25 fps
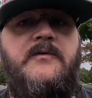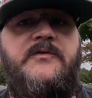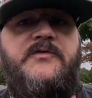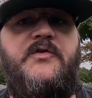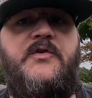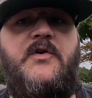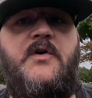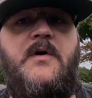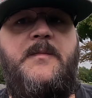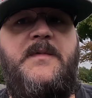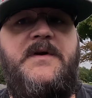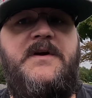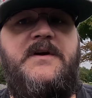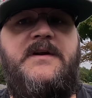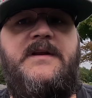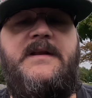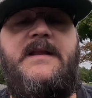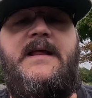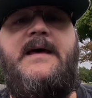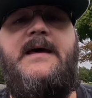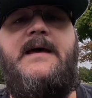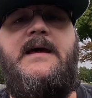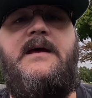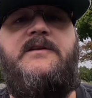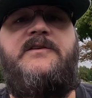So I'm here
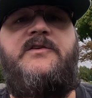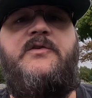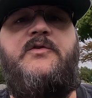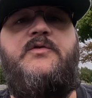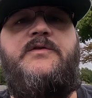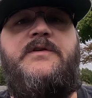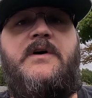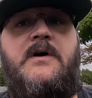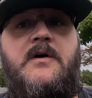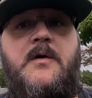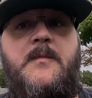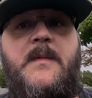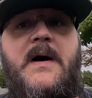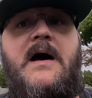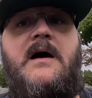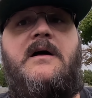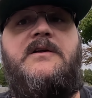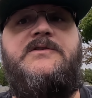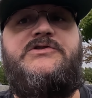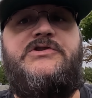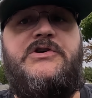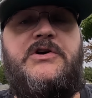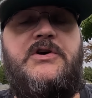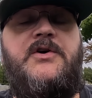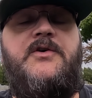today to talk
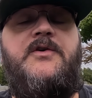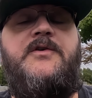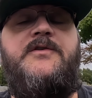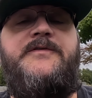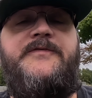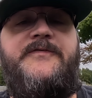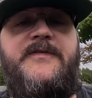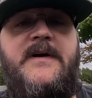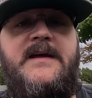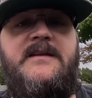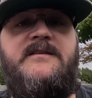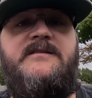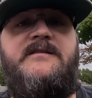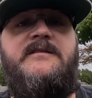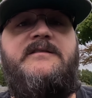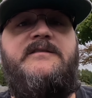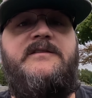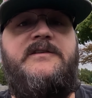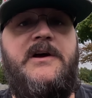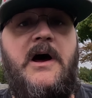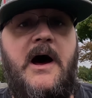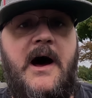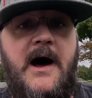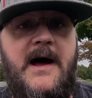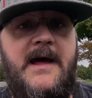about Charles Francis
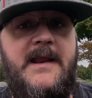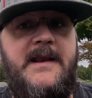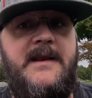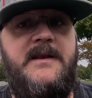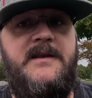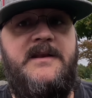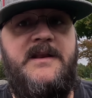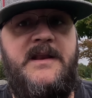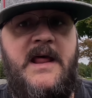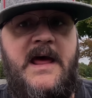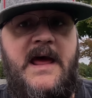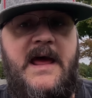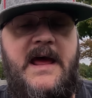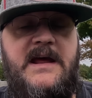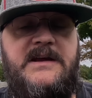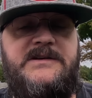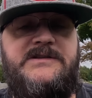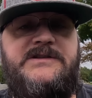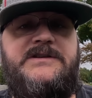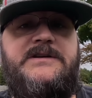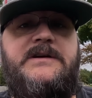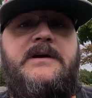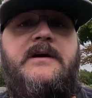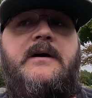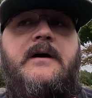Cotton
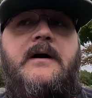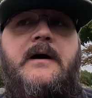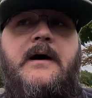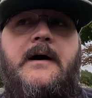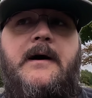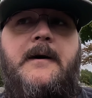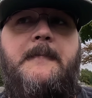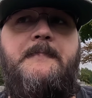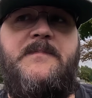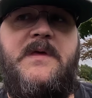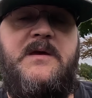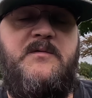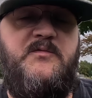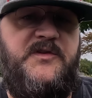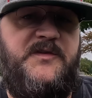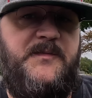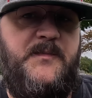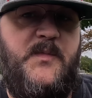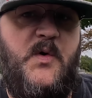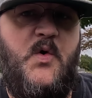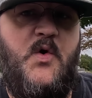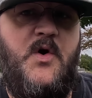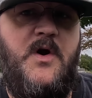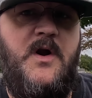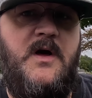Nash. Um, he was
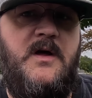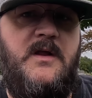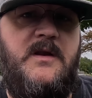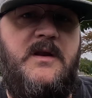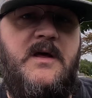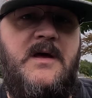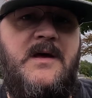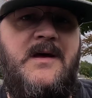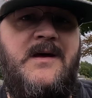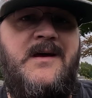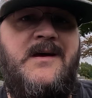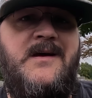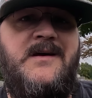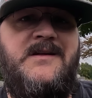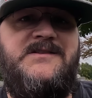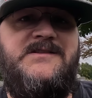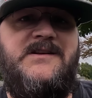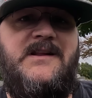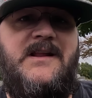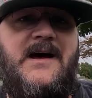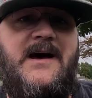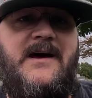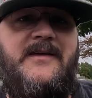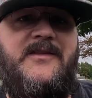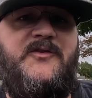born on
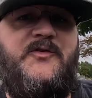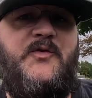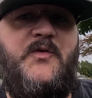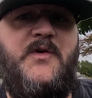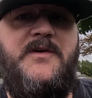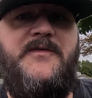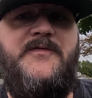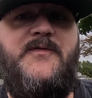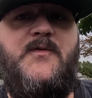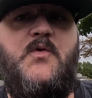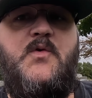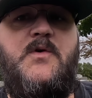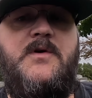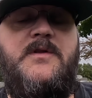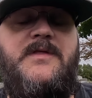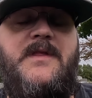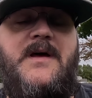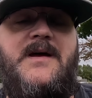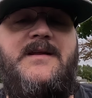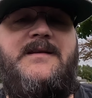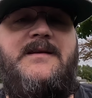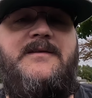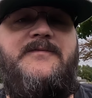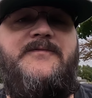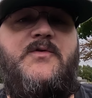July the 24th,
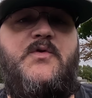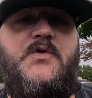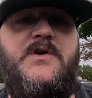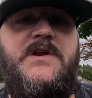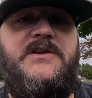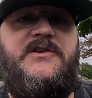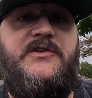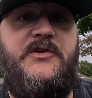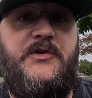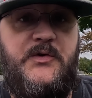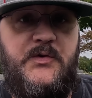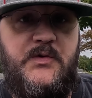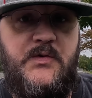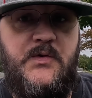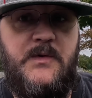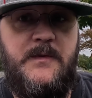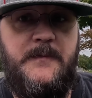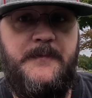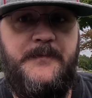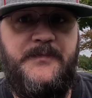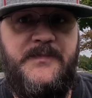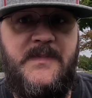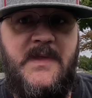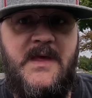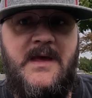1942,
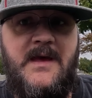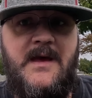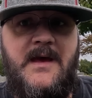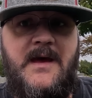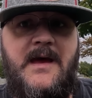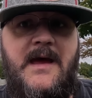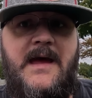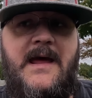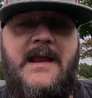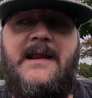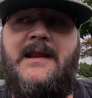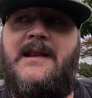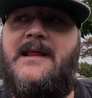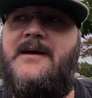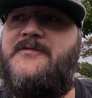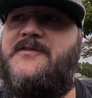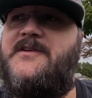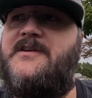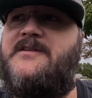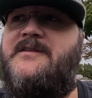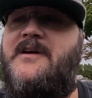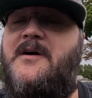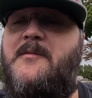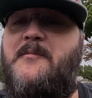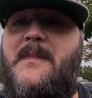and he left
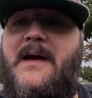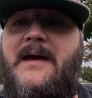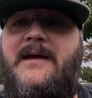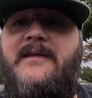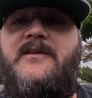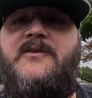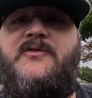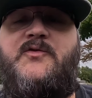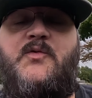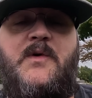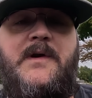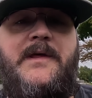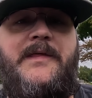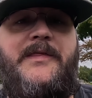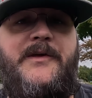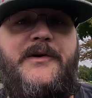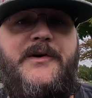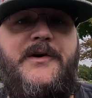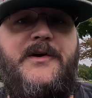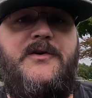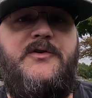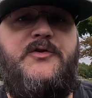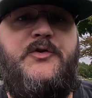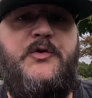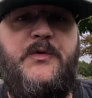us on May the
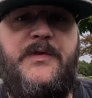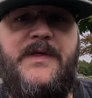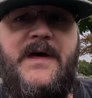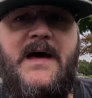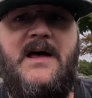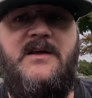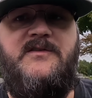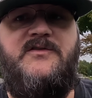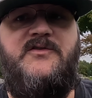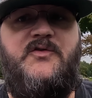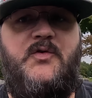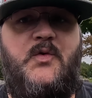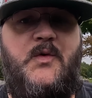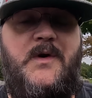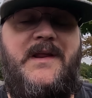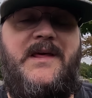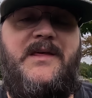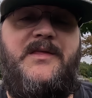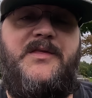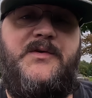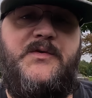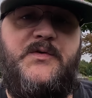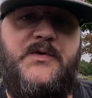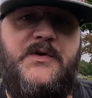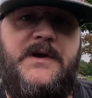23rd,
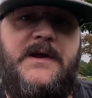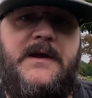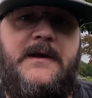2023.